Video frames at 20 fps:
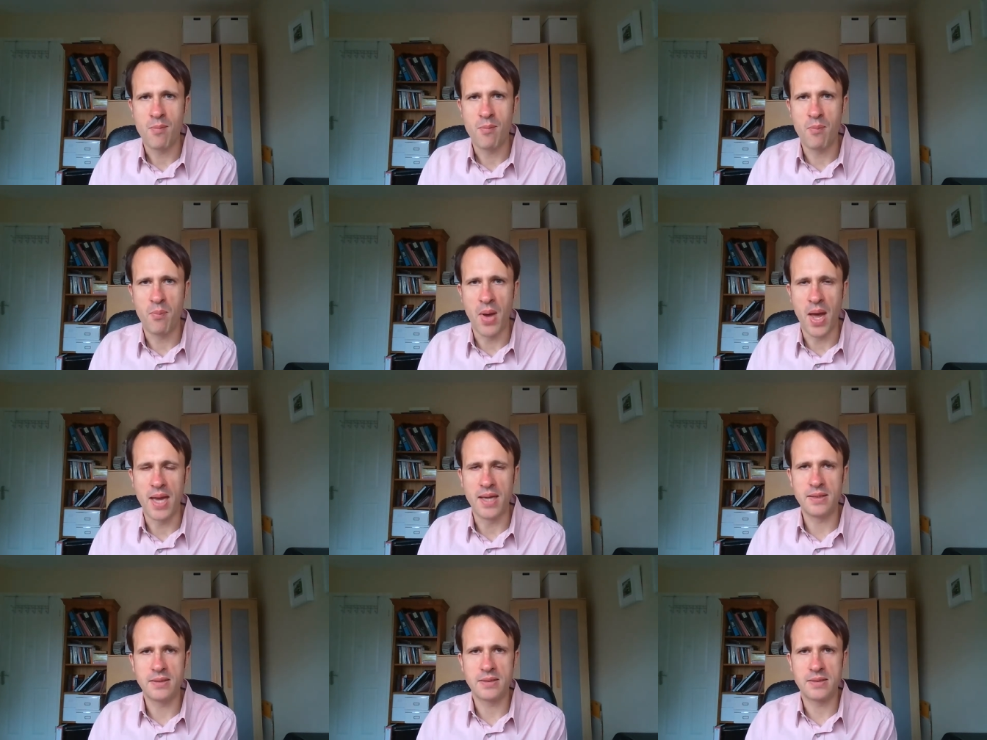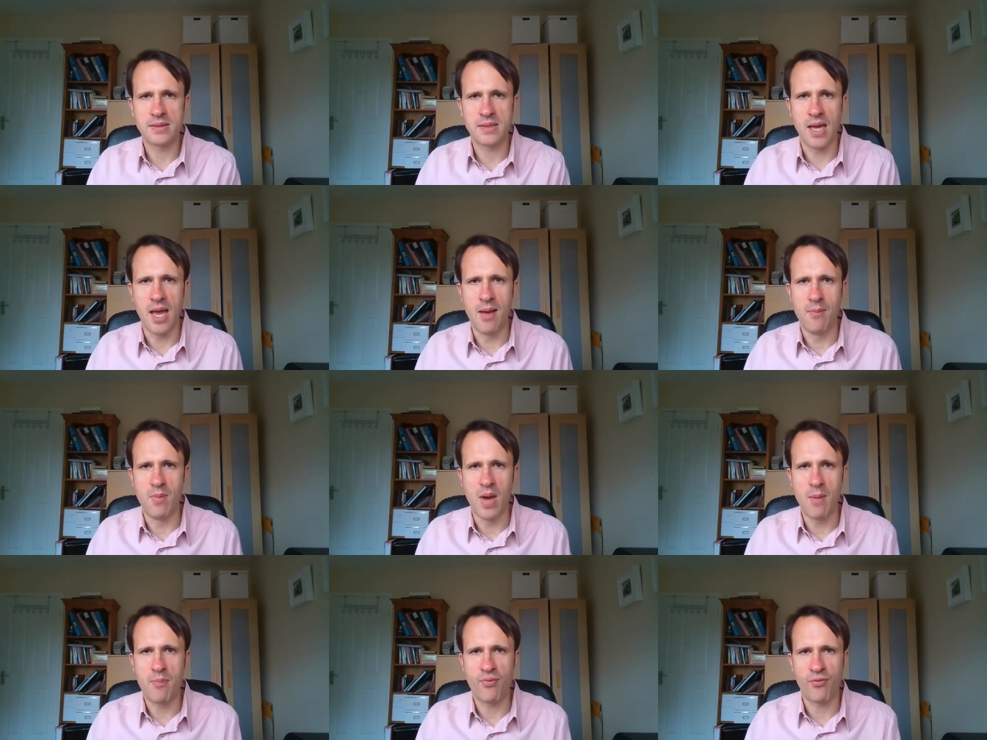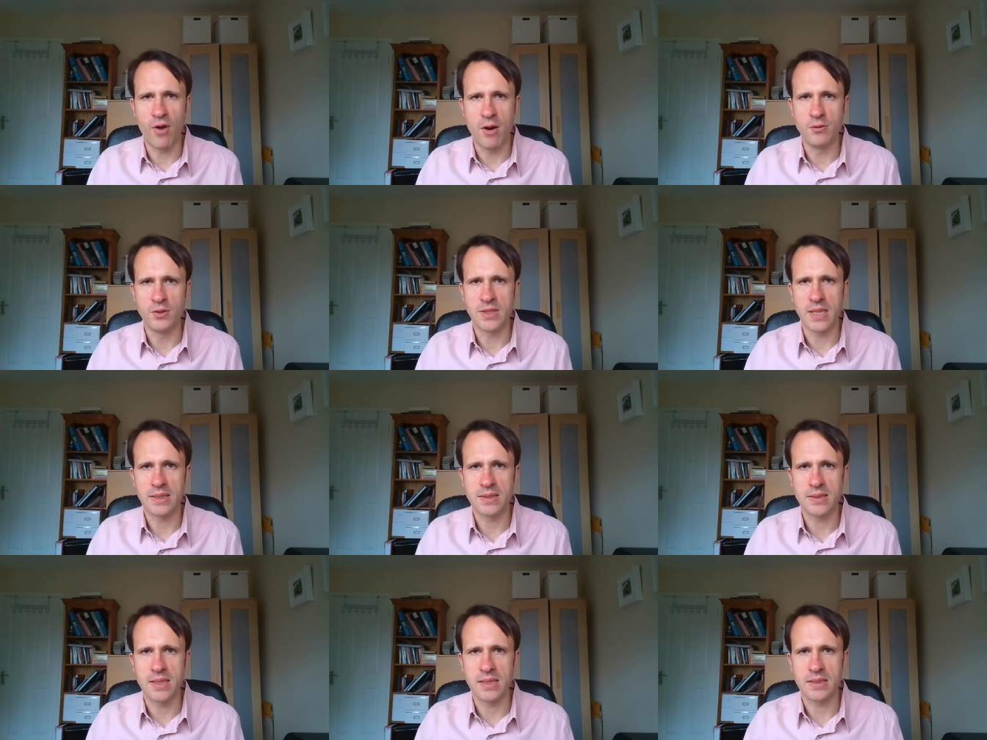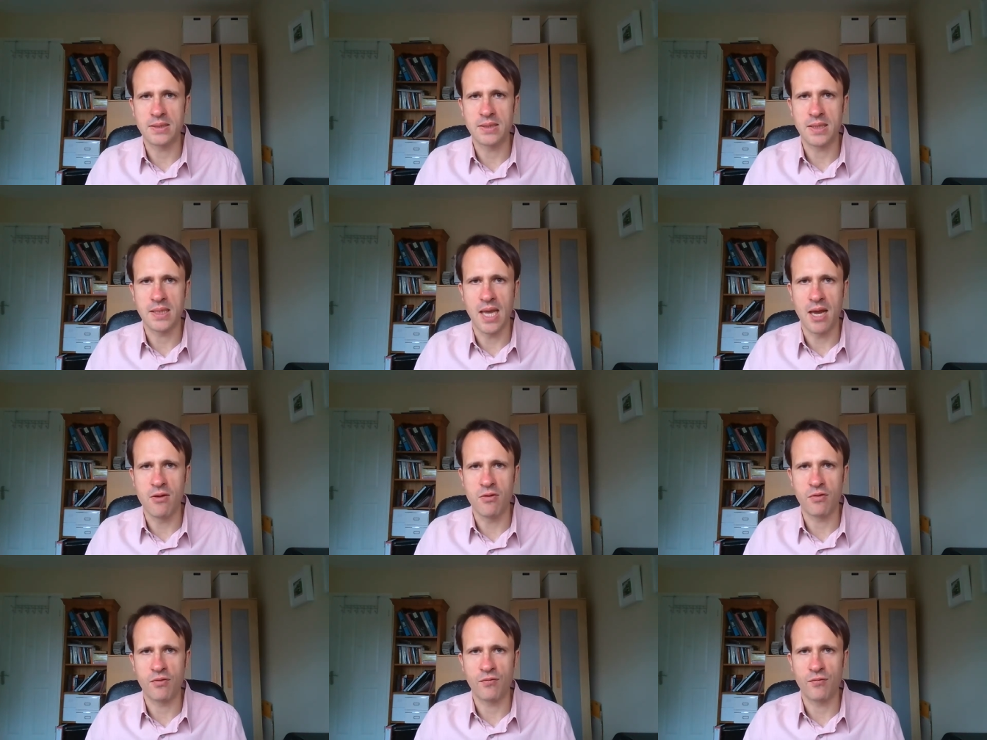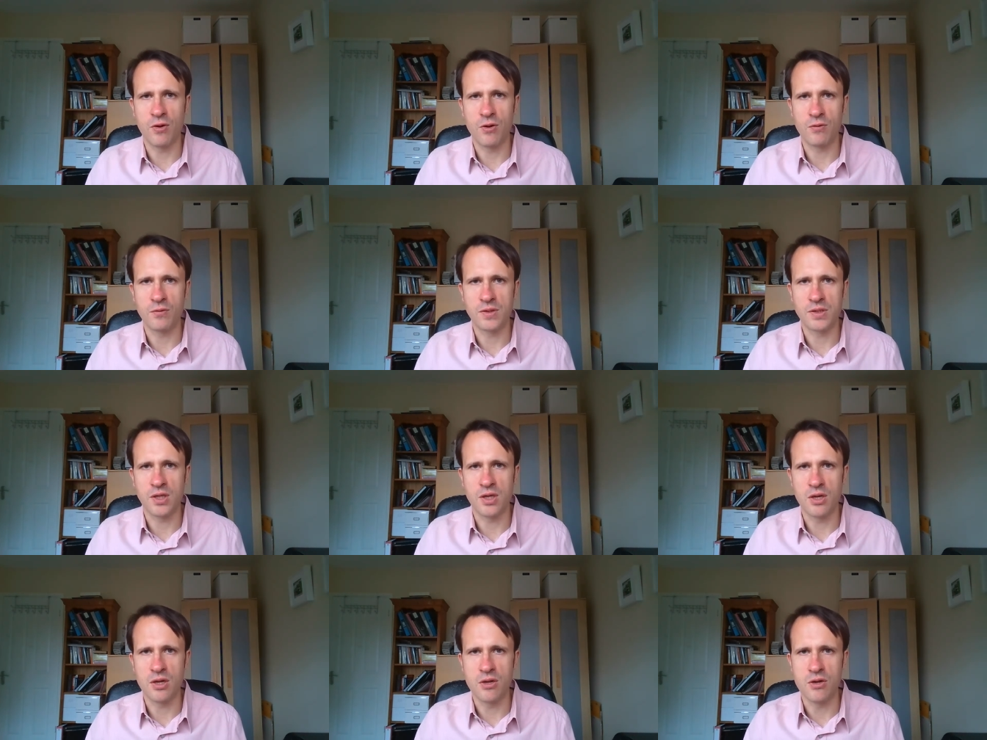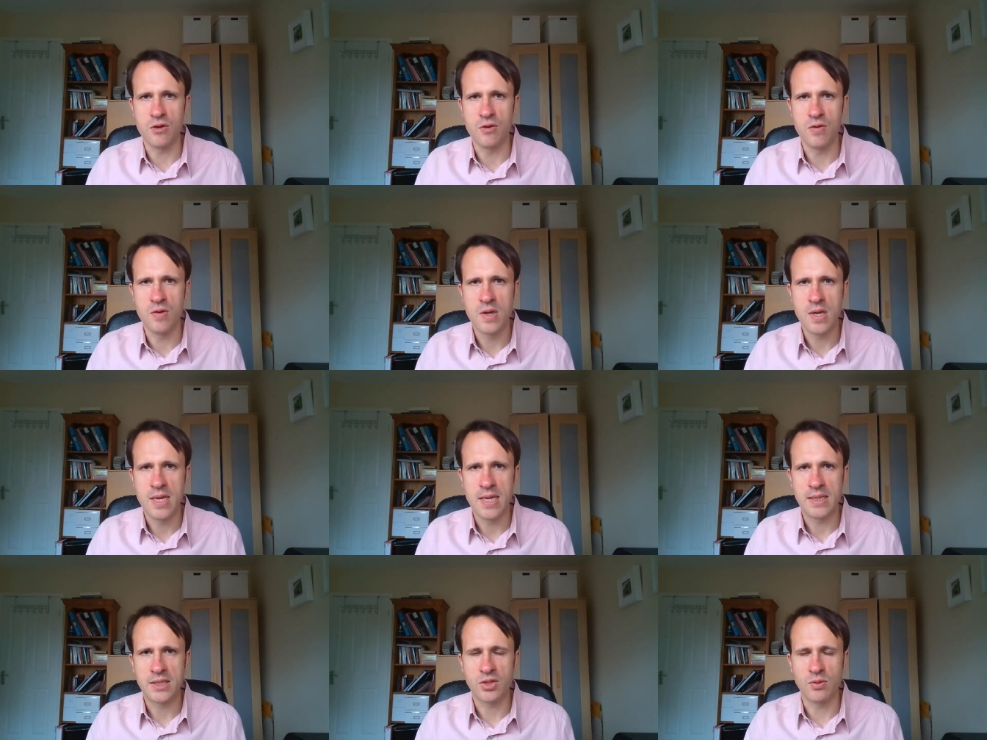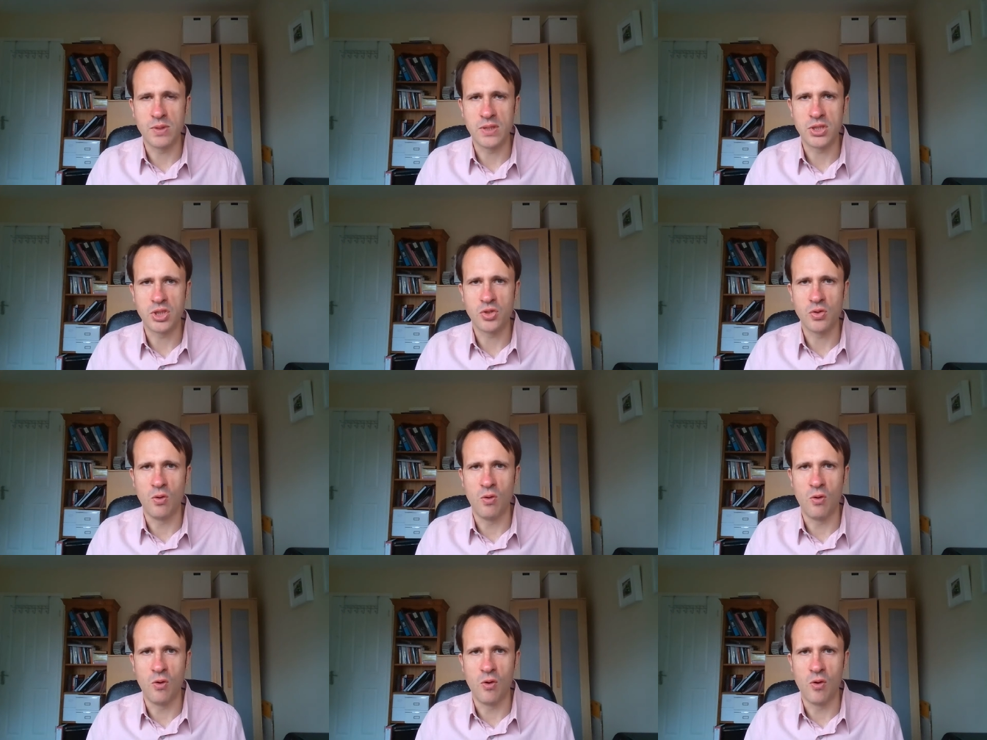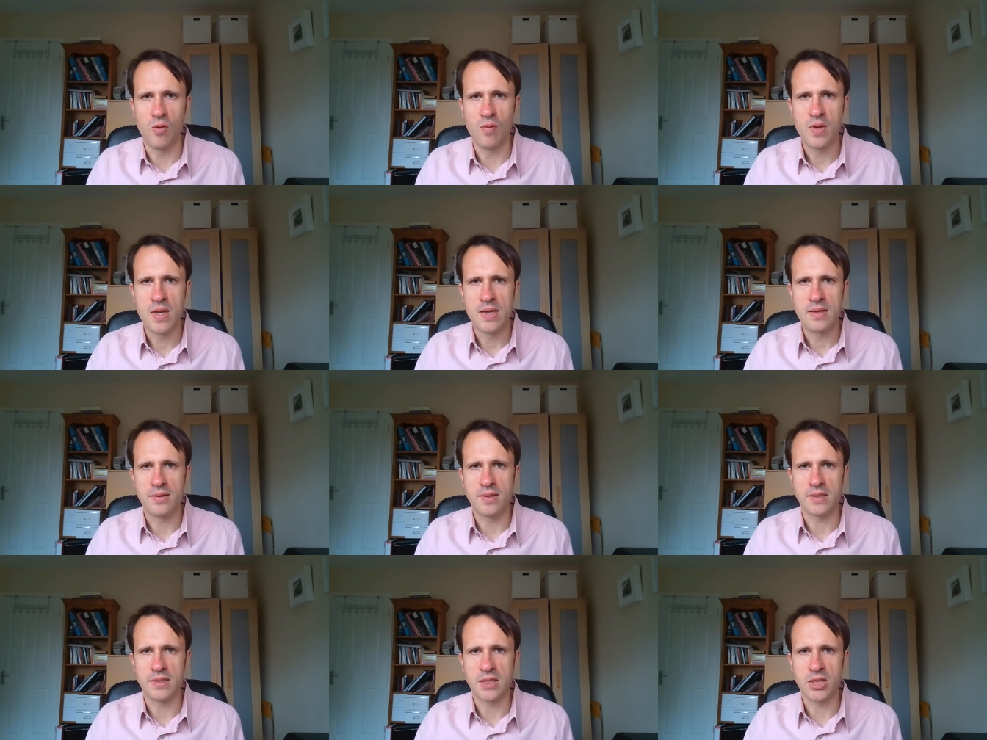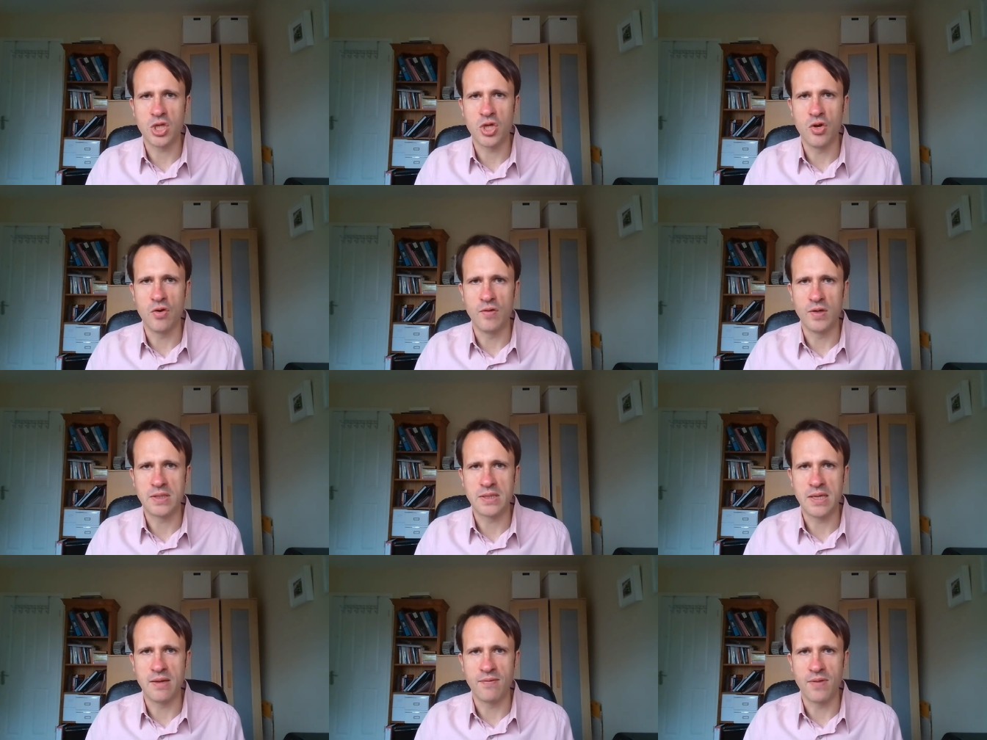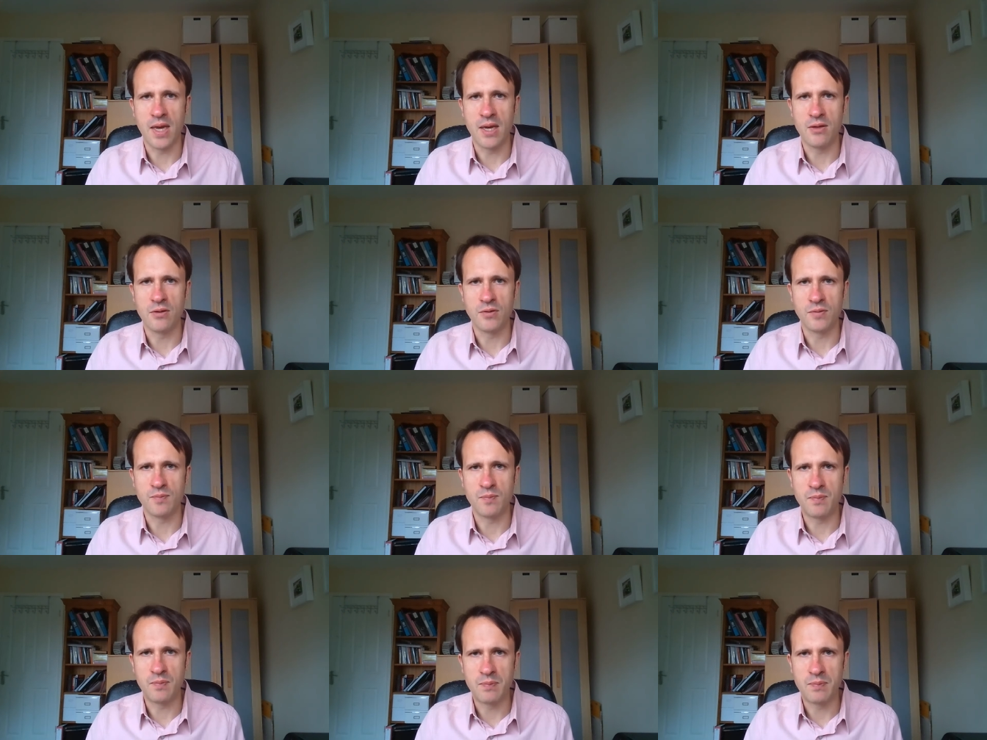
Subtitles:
but a process needs to go through to ensure the security of those